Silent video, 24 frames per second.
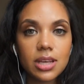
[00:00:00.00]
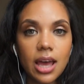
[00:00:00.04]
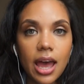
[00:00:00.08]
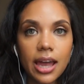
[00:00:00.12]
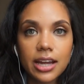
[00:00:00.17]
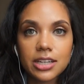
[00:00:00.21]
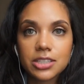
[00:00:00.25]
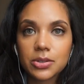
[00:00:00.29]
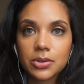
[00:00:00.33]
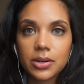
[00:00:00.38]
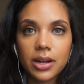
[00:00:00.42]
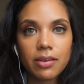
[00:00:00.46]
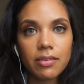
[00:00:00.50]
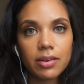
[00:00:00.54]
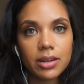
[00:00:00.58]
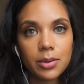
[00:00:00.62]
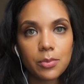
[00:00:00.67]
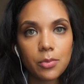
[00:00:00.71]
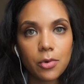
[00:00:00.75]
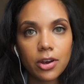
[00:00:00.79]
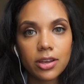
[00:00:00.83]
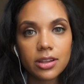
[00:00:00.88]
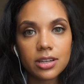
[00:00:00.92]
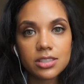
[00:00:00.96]
I don't have any
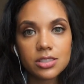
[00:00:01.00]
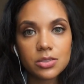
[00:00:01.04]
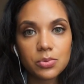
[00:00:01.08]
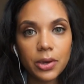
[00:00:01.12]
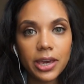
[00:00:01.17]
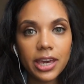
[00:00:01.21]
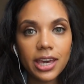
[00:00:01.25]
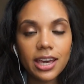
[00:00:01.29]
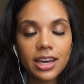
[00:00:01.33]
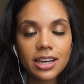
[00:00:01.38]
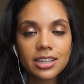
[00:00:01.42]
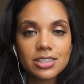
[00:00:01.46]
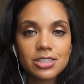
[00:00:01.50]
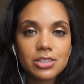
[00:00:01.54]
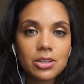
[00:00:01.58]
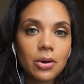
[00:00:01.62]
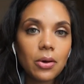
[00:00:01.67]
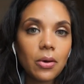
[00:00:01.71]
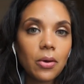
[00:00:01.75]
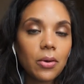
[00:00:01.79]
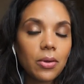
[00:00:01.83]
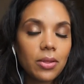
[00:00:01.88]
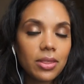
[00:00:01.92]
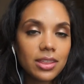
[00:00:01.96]
more this week,
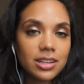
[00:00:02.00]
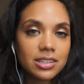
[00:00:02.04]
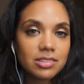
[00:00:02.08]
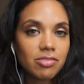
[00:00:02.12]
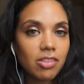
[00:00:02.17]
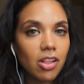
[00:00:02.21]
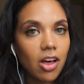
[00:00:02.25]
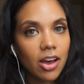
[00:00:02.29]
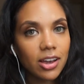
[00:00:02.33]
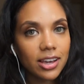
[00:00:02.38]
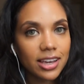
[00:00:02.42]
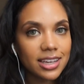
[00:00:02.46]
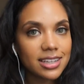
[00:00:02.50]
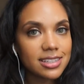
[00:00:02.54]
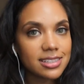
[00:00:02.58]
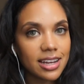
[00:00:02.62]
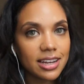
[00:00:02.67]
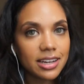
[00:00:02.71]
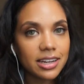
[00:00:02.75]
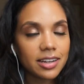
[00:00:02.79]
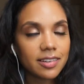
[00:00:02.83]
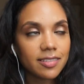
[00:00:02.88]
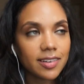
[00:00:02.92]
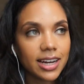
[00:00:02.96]
so this vlog is
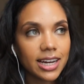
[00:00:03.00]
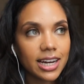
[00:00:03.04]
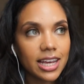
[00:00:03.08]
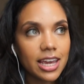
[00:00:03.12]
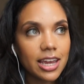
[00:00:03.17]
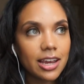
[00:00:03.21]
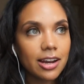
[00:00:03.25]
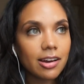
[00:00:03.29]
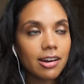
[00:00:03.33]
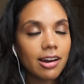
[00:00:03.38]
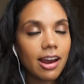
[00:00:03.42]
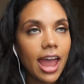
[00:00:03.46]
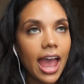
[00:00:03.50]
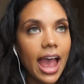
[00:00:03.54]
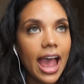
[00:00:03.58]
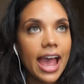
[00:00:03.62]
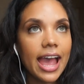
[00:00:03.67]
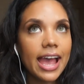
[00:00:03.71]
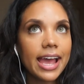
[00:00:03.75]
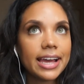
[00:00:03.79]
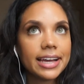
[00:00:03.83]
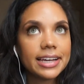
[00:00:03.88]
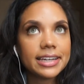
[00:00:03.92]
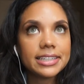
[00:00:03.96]
ending right here.
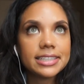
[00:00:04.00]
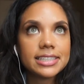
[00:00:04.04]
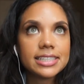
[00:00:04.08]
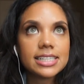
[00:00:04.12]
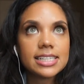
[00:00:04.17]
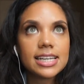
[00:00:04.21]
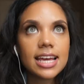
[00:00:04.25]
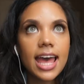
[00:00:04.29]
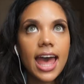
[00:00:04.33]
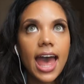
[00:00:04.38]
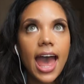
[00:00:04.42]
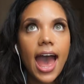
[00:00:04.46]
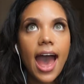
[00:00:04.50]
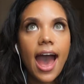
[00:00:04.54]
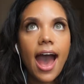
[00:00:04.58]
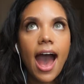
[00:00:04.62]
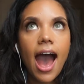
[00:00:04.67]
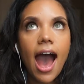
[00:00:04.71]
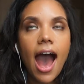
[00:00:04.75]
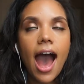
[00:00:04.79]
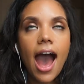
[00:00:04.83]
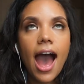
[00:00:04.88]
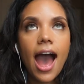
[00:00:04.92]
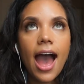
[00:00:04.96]
And
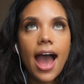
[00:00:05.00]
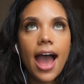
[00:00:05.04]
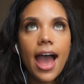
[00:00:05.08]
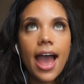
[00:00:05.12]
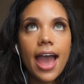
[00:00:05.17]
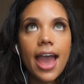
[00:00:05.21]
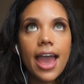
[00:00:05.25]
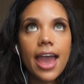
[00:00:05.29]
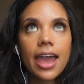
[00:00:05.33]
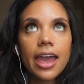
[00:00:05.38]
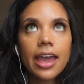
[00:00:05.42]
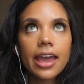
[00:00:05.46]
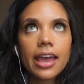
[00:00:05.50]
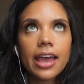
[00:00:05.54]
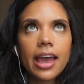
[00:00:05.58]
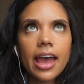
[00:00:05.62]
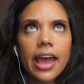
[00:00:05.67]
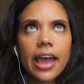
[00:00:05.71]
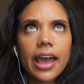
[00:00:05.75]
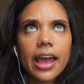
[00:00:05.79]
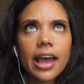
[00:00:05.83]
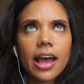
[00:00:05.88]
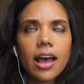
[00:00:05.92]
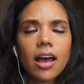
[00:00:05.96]

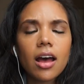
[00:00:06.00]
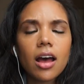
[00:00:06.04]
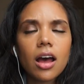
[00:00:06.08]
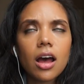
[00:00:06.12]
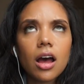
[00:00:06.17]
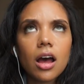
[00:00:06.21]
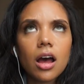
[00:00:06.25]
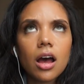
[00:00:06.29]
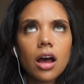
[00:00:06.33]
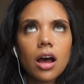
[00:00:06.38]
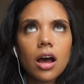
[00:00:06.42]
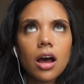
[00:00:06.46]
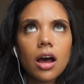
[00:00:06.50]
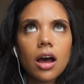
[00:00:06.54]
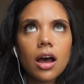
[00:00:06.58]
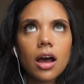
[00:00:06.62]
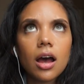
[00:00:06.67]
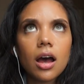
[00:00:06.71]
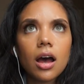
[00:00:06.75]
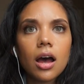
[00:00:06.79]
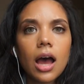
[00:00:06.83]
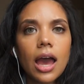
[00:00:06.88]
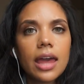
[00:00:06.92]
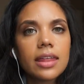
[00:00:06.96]
I
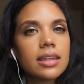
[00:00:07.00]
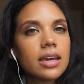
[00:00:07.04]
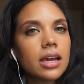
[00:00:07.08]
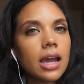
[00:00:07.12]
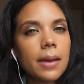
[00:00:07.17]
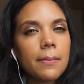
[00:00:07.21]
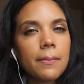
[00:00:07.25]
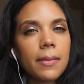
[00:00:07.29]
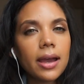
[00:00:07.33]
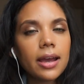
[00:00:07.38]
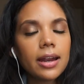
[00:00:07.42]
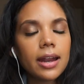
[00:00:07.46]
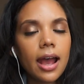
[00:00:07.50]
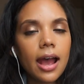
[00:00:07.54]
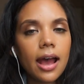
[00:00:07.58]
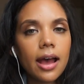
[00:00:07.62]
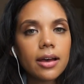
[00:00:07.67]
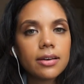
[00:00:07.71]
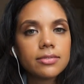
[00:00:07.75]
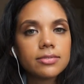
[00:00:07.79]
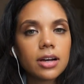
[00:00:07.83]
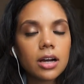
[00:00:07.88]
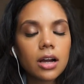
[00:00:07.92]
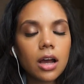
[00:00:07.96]
uh, I think I might
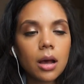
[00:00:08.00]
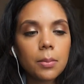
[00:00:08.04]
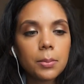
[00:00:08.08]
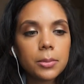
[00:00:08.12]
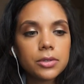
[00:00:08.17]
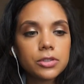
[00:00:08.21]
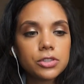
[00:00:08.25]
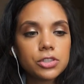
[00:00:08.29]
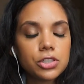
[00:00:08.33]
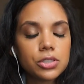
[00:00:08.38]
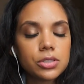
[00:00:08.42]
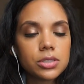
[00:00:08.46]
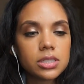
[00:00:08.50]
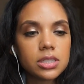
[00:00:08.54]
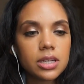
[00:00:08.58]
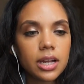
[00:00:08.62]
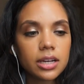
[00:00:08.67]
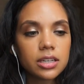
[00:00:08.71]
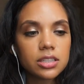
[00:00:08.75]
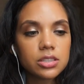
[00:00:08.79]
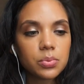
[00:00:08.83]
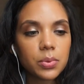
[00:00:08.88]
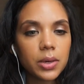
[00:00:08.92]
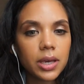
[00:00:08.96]
have a couple of shoots
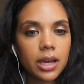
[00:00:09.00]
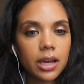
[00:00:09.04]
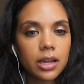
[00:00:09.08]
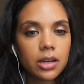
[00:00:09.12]
next week.